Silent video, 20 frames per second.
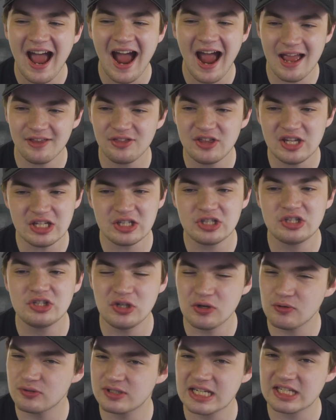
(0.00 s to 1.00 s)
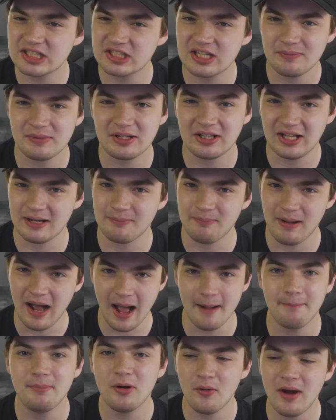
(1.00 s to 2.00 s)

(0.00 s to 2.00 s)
I think using something like Pop!